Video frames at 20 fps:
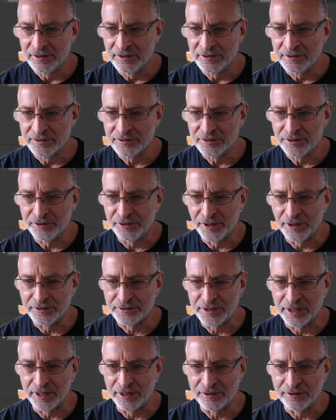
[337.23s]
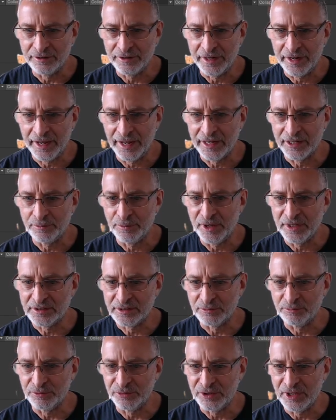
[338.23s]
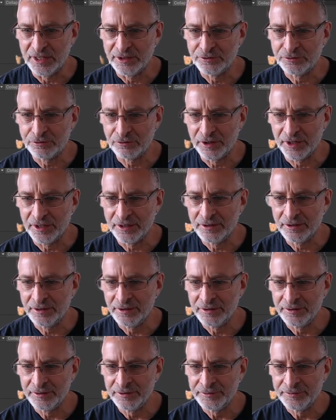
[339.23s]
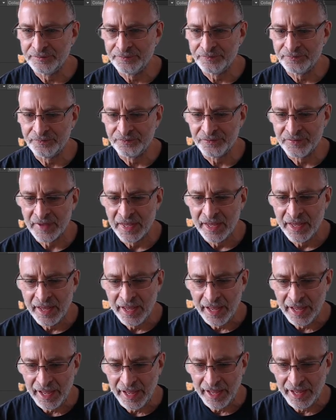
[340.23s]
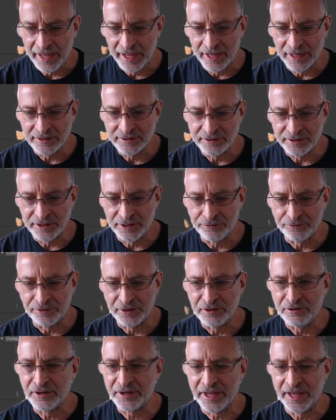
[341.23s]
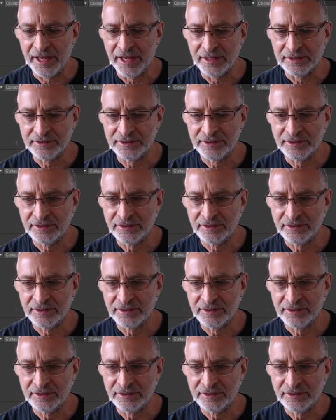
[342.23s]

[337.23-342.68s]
So there's our animation blend tree. And if we look at